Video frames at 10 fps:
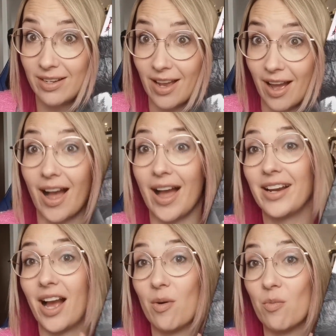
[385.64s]
yeah, I
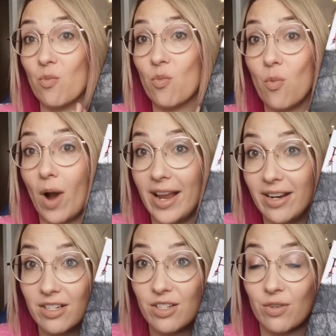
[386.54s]
can't
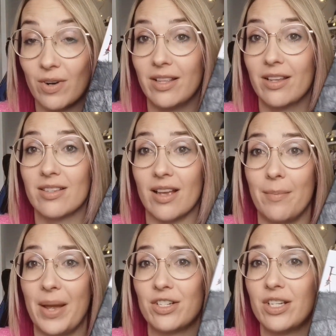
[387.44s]
wait to read this.
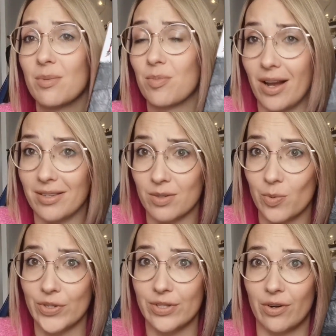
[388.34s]
I'm actually surprised this
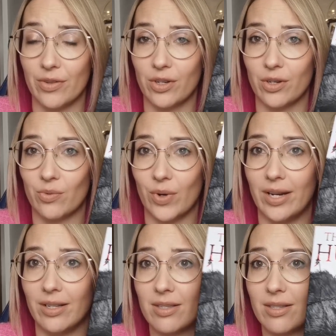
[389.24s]
wasn't on the
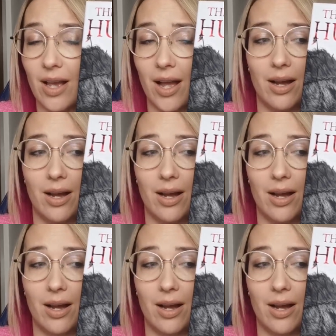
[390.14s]
Goodreads